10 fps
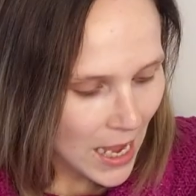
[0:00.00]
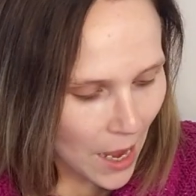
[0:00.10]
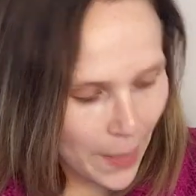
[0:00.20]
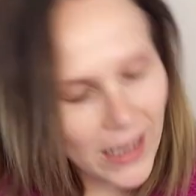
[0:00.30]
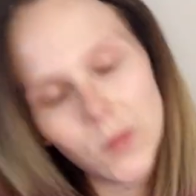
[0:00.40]

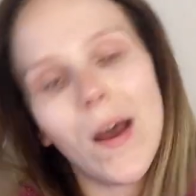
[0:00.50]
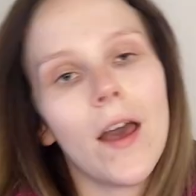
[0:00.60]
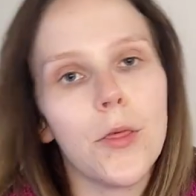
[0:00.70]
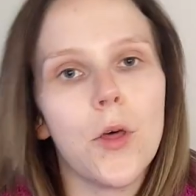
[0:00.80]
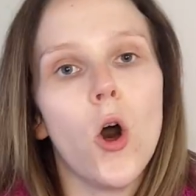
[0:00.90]
and that's why
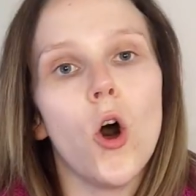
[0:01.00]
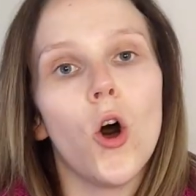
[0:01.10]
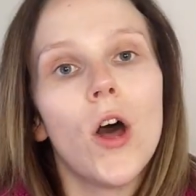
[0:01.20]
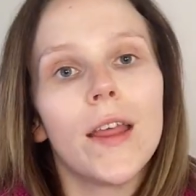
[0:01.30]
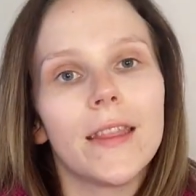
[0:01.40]
I
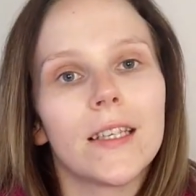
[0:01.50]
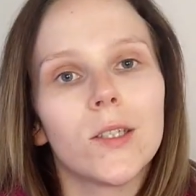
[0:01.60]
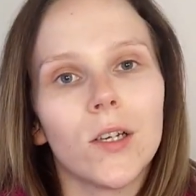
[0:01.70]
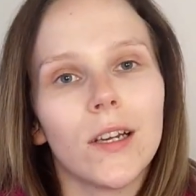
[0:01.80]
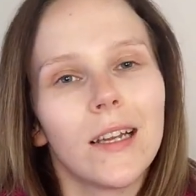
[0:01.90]
thought
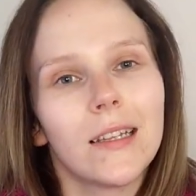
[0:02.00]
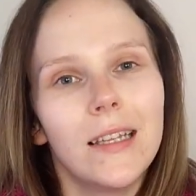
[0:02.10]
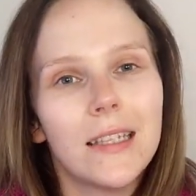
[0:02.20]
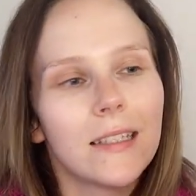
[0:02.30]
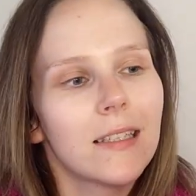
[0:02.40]

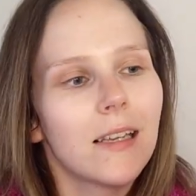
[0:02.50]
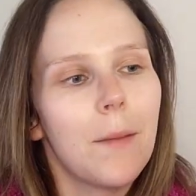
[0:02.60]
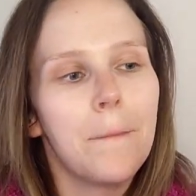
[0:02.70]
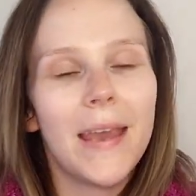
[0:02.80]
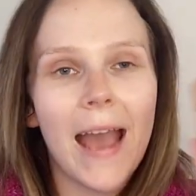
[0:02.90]
this
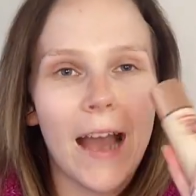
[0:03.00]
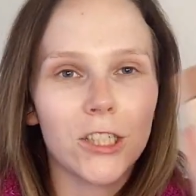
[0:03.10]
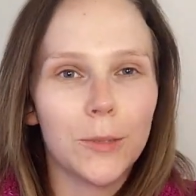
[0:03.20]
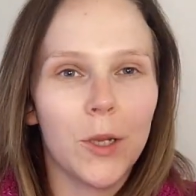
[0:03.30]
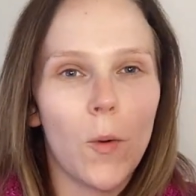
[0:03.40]
may
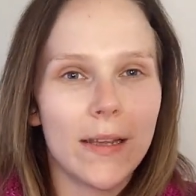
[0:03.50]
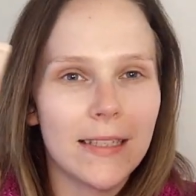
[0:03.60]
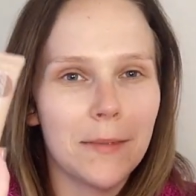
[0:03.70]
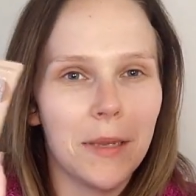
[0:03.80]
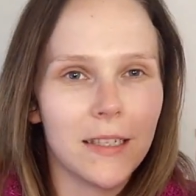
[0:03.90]
actually be
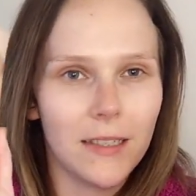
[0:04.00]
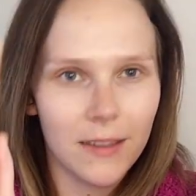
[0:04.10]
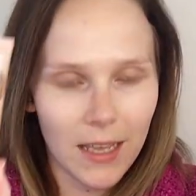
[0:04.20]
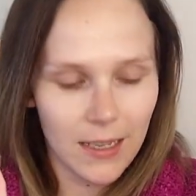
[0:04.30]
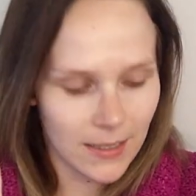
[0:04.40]
quite similar to
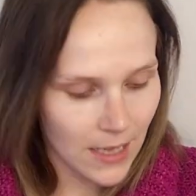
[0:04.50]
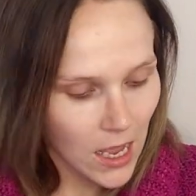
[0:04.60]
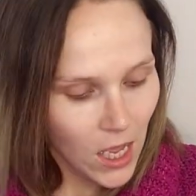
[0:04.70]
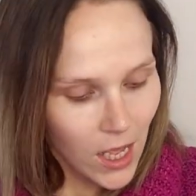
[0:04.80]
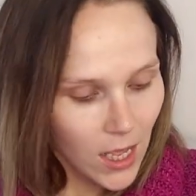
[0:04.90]
this.
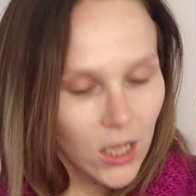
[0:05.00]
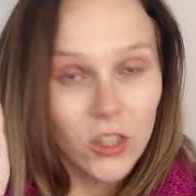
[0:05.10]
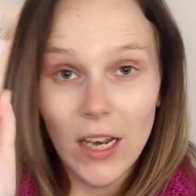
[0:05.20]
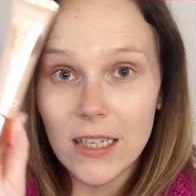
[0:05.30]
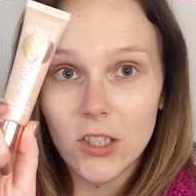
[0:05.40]

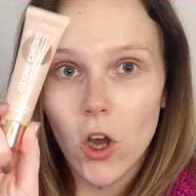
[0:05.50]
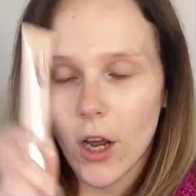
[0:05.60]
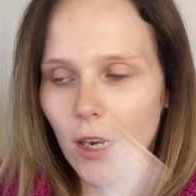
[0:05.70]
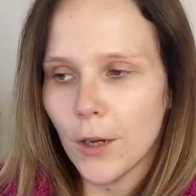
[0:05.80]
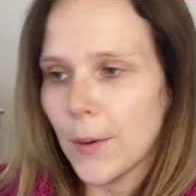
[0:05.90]
So let's
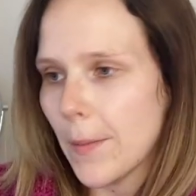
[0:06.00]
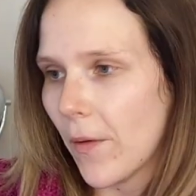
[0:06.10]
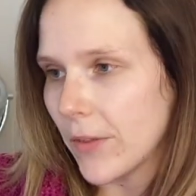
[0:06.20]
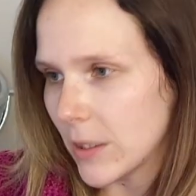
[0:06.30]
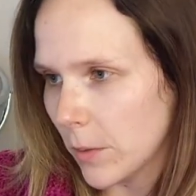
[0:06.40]
talk a little bit
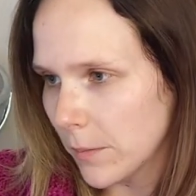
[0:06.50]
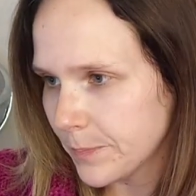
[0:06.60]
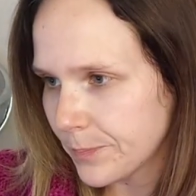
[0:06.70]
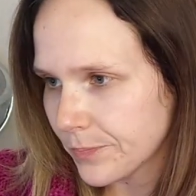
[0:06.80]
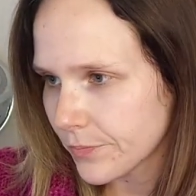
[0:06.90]
about this
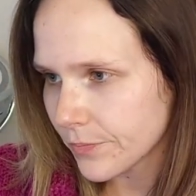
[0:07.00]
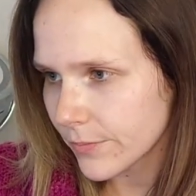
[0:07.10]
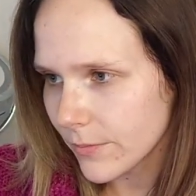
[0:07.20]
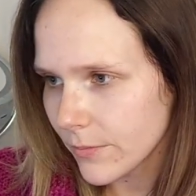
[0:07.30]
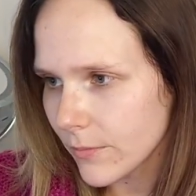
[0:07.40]
one.
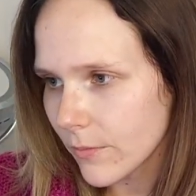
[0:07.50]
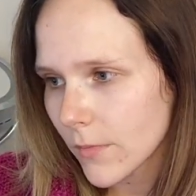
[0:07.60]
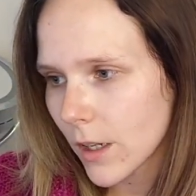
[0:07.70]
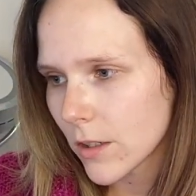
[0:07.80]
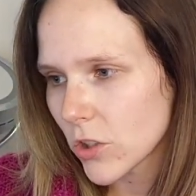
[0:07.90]

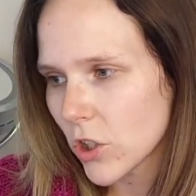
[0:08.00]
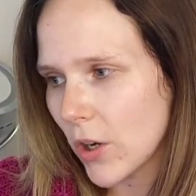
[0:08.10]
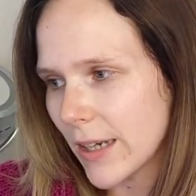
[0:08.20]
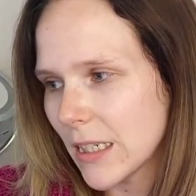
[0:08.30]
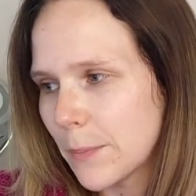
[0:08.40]
So
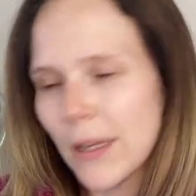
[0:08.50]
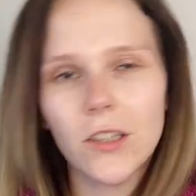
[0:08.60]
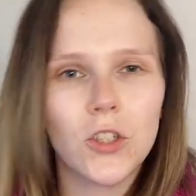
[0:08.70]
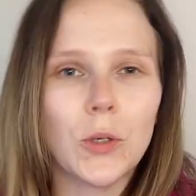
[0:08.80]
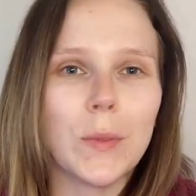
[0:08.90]
I did pick
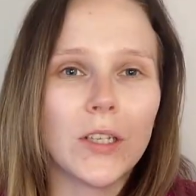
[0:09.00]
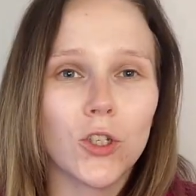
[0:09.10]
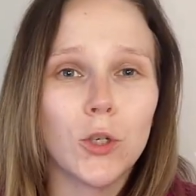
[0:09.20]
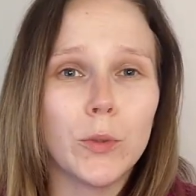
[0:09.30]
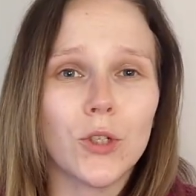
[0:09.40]
this up in
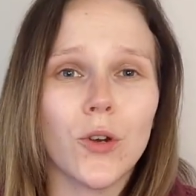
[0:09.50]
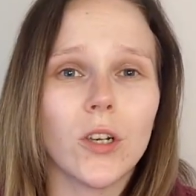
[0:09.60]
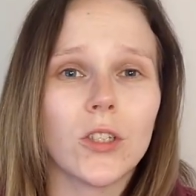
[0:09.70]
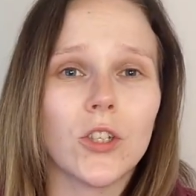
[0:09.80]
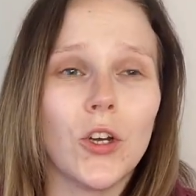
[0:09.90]

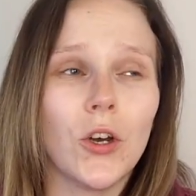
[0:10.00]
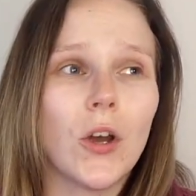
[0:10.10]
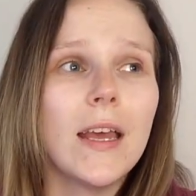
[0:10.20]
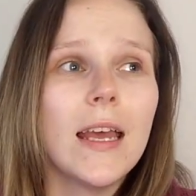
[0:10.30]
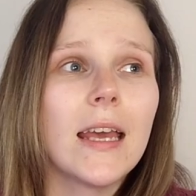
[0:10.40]
Superdrug,
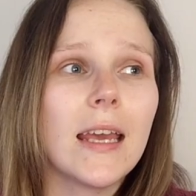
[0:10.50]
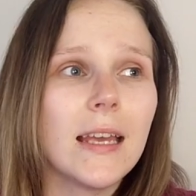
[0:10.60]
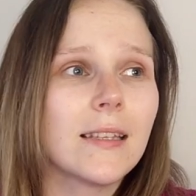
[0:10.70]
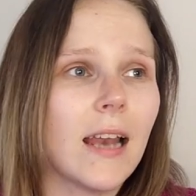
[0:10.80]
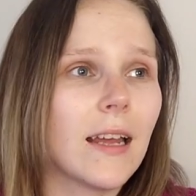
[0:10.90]
so it
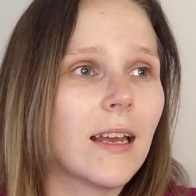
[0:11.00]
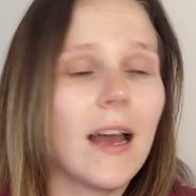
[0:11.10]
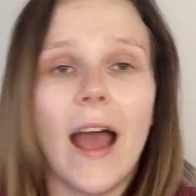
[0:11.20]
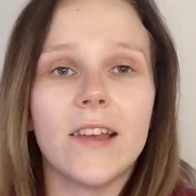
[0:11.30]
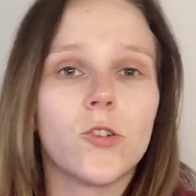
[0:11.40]
is like a
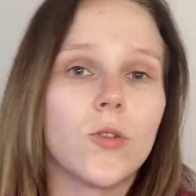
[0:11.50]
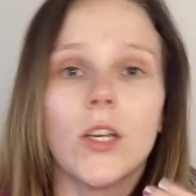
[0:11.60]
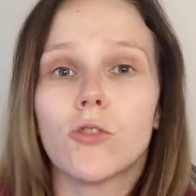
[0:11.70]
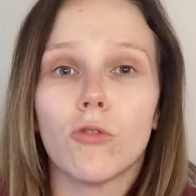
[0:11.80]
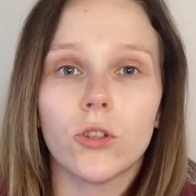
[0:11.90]
high
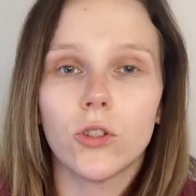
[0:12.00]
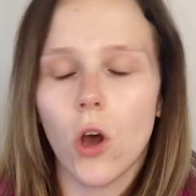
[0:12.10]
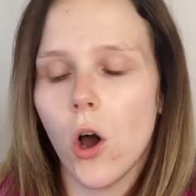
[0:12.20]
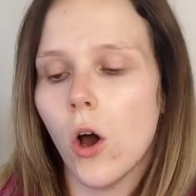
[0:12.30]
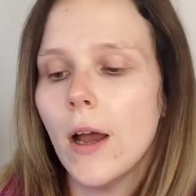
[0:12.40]
street
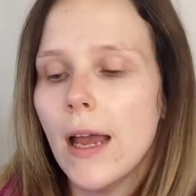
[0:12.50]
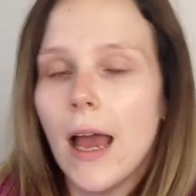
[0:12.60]
drugstore,